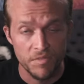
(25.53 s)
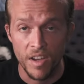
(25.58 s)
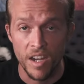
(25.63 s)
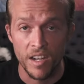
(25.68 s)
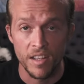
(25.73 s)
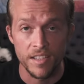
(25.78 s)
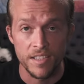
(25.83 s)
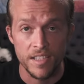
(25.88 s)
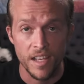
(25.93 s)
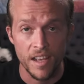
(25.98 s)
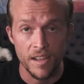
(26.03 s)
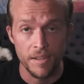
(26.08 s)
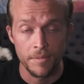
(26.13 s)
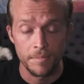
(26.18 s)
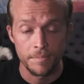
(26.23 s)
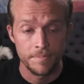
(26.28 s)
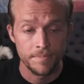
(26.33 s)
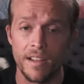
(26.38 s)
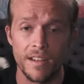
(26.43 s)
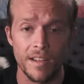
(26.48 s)
finally
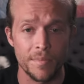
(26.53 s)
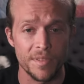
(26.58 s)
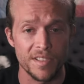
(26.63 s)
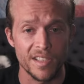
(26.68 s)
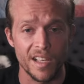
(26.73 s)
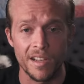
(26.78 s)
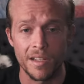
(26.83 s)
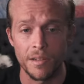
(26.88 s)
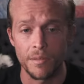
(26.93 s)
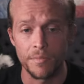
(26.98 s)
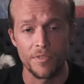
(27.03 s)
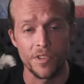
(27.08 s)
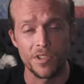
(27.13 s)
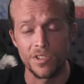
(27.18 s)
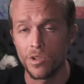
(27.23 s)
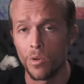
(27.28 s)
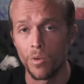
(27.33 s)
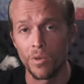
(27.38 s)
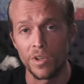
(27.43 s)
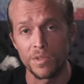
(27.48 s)
time. I ended up signing up for
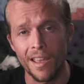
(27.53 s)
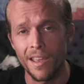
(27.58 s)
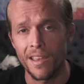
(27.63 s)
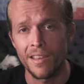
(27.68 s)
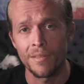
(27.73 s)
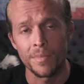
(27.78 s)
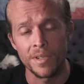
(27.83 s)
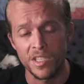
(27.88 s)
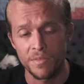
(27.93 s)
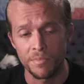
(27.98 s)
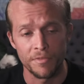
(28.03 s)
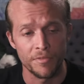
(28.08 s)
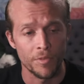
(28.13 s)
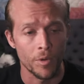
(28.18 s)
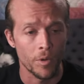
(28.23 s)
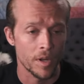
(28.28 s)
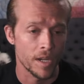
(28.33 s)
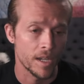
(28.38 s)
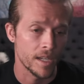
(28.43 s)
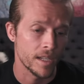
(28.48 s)
this course eight months
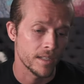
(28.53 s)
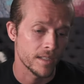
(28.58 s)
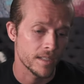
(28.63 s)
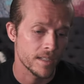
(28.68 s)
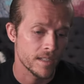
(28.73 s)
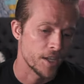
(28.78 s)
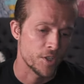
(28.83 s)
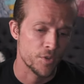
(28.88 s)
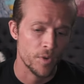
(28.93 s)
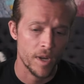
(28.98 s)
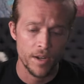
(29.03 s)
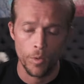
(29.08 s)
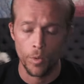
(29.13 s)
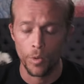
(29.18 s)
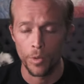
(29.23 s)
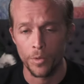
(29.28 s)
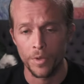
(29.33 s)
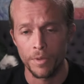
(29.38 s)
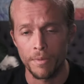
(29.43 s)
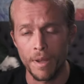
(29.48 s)
beforehand. I tried
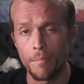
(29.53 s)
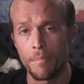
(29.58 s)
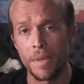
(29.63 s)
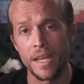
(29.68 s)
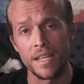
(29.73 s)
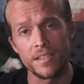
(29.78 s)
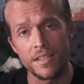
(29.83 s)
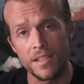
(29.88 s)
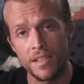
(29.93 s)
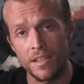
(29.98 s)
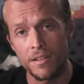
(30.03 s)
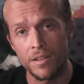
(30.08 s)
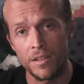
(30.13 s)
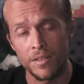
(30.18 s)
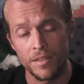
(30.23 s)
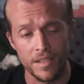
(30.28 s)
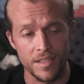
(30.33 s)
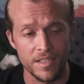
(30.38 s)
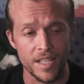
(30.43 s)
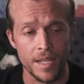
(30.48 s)
ordering my base gear
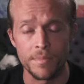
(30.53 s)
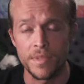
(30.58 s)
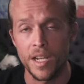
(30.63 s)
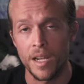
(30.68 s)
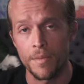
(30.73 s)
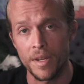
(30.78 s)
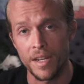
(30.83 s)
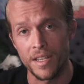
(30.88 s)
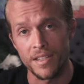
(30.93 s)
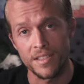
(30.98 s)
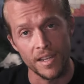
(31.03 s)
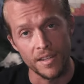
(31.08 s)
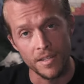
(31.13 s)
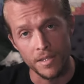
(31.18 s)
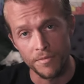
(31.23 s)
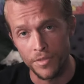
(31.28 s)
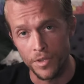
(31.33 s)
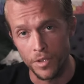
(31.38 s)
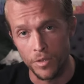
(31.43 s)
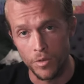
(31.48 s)
the same time that I
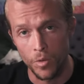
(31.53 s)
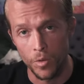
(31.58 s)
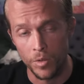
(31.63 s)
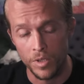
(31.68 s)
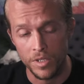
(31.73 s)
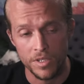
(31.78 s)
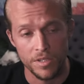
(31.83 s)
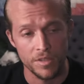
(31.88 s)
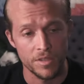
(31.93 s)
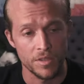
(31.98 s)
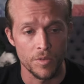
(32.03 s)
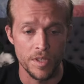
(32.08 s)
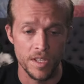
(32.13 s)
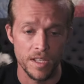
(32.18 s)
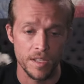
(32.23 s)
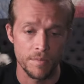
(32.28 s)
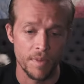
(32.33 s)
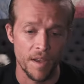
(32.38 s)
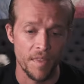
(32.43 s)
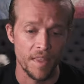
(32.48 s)
signed up for the course so
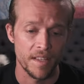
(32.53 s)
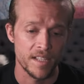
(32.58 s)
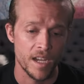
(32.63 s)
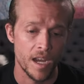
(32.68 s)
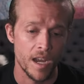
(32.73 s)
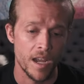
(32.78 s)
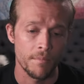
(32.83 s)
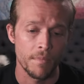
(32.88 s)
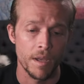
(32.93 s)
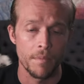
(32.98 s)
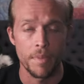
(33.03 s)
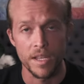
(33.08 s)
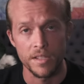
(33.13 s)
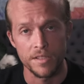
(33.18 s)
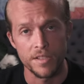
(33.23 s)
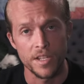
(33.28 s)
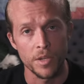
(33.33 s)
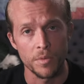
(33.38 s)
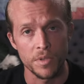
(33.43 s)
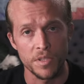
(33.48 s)
that by the time my
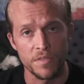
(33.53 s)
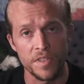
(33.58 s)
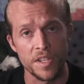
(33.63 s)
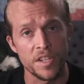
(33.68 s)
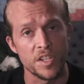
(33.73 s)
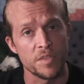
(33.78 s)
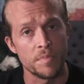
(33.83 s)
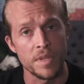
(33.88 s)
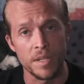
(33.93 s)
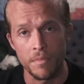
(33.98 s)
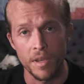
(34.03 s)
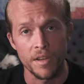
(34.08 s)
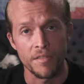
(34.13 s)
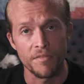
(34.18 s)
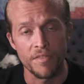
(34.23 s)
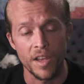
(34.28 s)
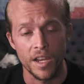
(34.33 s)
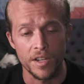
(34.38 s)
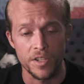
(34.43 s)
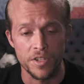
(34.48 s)
base gear was finished being
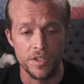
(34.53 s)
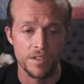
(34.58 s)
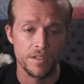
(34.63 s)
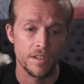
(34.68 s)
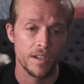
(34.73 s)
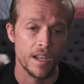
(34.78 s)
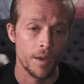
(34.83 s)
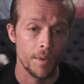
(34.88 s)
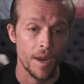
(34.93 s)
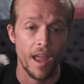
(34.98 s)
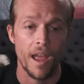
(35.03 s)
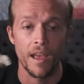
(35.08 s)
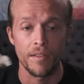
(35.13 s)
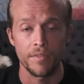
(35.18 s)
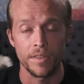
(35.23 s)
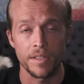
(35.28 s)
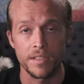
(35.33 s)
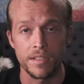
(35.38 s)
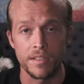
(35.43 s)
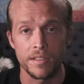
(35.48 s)
manufactured, I would
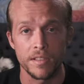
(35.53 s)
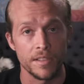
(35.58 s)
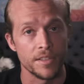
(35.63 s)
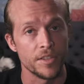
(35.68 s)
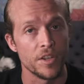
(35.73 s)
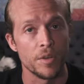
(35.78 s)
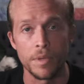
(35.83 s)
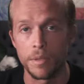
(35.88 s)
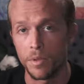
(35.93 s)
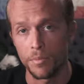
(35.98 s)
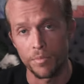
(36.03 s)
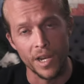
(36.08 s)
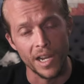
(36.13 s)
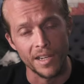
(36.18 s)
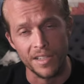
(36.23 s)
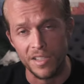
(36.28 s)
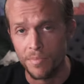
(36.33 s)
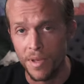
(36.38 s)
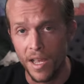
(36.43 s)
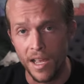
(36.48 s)
have it and, you know, be able to
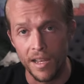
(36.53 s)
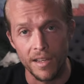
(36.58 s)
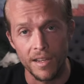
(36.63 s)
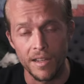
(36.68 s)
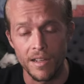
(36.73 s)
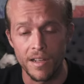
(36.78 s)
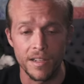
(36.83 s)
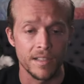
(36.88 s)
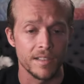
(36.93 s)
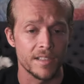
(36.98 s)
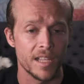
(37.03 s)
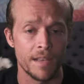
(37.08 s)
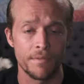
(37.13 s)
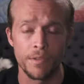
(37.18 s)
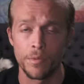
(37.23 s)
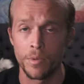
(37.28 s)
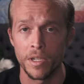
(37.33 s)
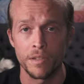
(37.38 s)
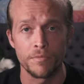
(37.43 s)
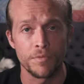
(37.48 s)
practice packing on it, have
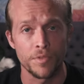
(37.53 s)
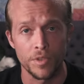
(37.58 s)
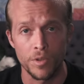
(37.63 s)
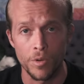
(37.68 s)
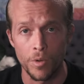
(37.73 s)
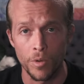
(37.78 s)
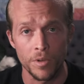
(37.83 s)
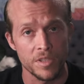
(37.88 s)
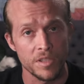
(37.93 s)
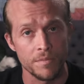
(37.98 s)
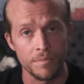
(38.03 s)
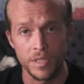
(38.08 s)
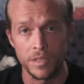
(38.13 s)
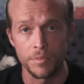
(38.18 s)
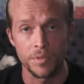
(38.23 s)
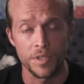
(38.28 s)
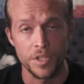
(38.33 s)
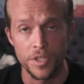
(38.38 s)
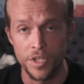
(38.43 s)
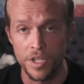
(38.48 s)
it ready for the course and be
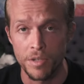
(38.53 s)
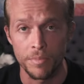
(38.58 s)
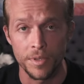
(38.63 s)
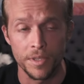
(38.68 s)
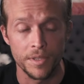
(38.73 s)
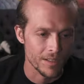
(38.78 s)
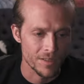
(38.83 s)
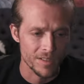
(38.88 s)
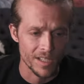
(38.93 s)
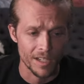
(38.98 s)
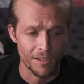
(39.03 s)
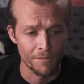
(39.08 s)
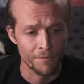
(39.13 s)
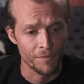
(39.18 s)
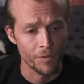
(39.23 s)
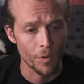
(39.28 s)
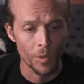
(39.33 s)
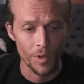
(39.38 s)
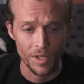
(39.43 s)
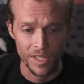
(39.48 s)
able to jump it. There's like a
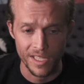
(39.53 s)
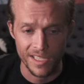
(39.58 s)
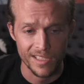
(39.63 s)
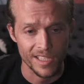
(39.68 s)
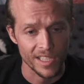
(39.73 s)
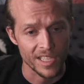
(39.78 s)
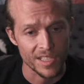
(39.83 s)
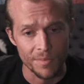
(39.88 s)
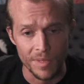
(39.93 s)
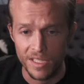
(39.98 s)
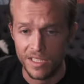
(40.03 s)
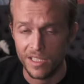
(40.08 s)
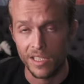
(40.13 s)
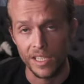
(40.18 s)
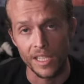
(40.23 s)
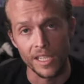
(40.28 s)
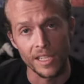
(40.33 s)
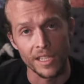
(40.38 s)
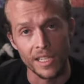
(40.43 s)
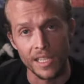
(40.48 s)
four to six month
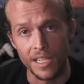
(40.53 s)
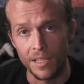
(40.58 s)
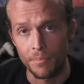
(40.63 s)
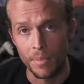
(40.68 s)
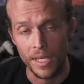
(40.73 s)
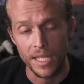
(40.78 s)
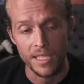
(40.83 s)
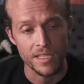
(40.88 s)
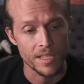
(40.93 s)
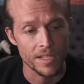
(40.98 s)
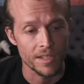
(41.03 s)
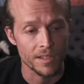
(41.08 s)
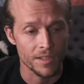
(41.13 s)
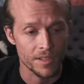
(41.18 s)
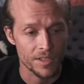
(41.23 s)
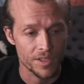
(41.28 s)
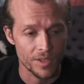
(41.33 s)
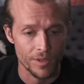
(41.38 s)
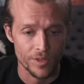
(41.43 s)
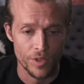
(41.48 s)
delay on getting base gear.
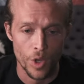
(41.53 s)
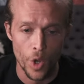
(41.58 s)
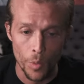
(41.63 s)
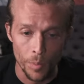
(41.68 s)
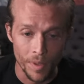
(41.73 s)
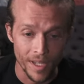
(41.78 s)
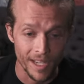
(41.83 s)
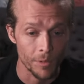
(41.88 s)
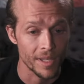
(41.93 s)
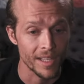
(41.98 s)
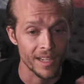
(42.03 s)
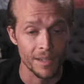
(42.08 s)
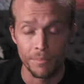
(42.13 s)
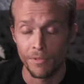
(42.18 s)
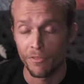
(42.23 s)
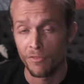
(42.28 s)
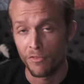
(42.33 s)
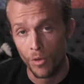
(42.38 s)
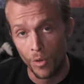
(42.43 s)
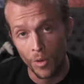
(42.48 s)
So I was hoping I'd get it
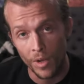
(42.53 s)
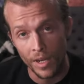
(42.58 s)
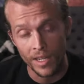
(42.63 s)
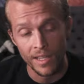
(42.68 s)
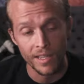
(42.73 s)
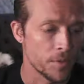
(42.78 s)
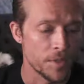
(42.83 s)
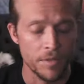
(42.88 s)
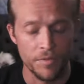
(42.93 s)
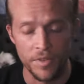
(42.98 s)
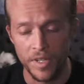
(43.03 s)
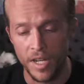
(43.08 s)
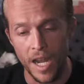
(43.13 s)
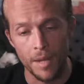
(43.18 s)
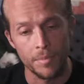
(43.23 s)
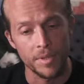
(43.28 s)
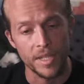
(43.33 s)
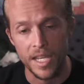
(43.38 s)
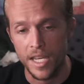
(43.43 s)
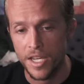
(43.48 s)
beforehand through different
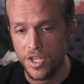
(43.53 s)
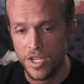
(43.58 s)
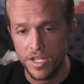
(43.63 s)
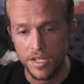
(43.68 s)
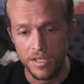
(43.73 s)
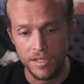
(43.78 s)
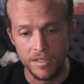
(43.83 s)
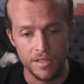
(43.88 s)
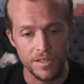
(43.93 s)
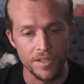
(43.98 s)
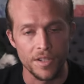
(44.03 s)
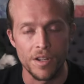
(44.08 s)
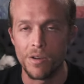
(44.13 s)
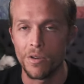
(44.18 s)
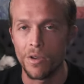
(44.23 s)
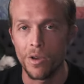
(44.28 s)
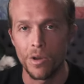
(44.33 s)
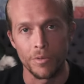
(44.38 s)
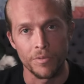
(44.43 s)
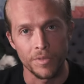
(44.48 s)
complications, you know,
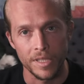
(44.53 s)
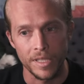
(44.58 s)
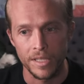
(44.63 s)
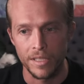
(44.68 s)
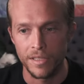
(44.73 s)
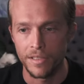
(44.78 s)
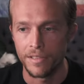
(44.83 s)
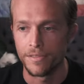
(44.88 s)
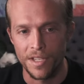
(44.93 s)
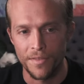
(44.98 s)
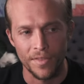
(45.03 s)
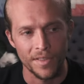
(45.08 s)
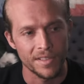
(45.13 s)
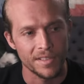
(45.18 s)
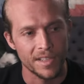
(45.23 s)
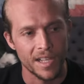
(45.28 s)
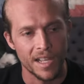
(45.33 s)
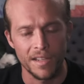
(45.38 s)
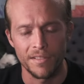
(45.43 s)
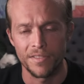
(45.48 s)
COVID and
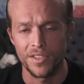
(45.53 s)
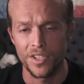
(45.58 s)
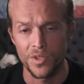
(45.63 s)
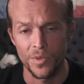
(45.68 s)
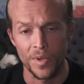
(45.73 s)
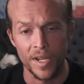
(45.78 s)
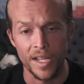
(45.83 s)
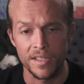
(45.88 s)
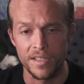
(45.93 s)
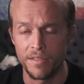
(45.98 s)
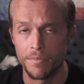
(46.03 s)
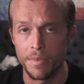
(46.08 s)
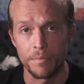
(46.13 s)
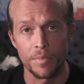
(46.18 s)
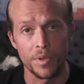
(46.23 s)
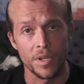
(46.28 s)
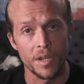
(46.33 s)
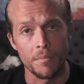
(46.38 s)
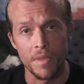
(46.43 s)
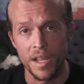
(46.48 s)
different kind of strains that have been
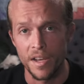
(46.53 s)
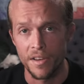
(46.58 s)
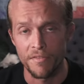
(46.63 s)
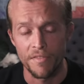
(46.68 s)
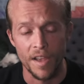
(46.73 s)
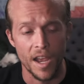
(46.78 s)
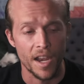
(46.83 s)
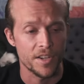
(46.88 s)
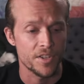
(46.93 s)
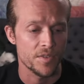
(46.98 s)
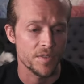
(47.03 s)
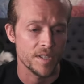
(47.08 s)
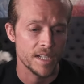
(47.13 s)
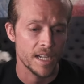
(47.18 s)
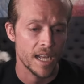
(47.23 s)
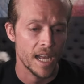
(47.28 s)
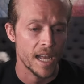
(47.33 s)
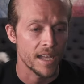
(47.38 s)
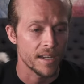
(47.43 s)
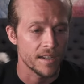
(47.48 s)
put on
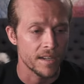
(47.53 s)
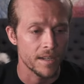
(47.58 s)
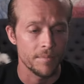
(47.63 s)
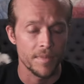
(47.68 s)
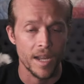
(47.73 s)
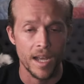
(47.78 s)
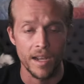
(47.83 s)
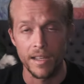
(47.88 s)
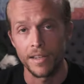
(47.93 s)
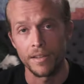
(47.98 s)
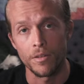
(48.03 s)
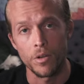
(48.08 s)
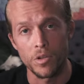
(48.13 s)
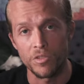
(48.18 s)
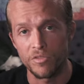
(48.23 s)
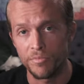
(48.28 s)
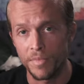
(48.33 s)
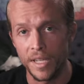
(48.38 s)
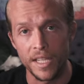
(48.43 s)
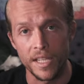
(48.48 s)
manufacturing. I ended up not getting all
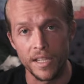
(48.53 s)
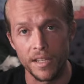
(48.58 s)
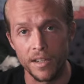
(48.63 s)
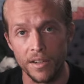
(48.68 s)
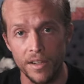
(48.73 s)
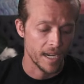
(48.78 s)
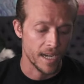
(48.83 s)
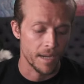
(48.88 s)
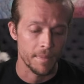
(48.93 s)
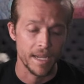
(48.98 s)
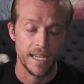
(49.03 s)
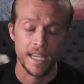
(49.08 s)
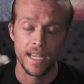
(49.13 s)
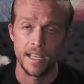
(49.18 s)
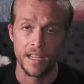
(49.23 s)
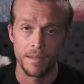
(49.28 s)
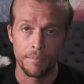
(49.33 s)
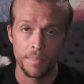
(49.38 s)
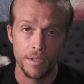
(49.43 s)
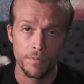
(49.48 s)
of my gear. I got my
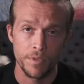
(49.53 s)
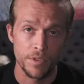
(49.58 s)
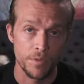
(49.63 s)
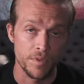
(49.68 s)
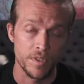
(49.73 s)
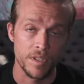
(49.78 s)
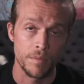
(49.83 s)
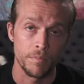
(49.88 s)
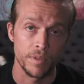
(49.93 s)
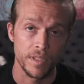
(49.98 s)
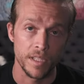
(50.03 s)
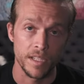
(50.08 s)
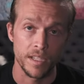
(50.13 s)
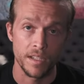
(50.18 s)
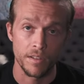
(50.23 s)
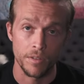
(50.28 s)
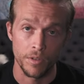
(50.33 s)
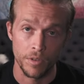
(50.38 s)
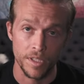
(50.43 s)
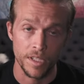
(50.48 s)
canopy, which was
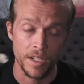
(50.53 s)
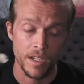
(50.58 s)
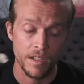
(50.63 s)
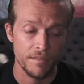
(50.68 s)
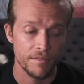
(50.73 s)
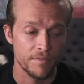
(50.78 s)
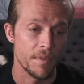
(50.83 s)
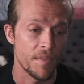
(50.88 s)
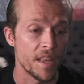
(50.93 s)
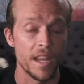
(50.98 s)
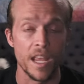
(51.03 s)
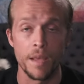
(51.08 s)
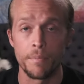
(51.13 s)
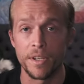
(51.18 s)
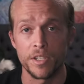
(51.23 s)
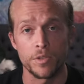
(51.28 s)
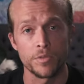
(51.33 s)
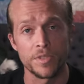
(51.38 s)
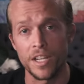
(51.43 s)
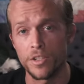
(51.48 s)
completed early enough. And then
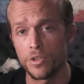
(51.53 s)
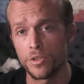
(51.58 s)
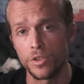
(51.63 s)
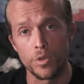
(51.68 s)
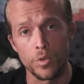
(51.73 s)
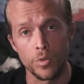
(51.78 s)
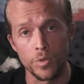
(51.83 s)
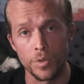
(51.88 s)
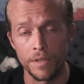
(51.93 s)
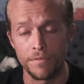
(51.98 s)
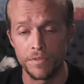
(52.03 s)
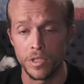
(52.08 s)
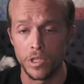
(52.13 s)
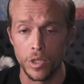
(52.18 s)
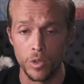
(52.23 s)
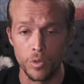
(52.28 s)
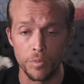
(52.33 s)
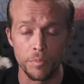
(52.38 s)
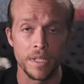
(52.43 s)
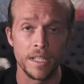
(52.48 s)
Apex was actually cool enough to
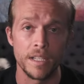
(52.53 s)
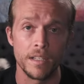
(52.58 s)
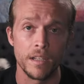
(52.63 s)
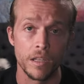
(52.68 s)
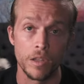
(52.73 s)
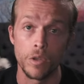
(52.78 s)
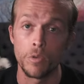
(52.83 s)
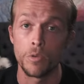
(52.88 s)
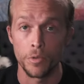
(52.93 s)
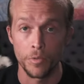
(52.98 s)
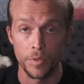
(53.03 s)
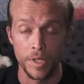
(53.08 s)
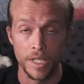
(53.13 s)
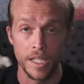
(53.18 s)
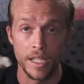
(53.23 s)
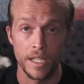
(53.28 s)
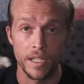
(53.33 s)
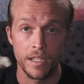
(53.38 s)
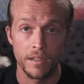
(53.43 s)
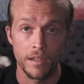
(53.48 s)
loan me a loaner
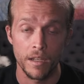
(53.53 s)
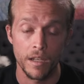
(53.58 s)
rig.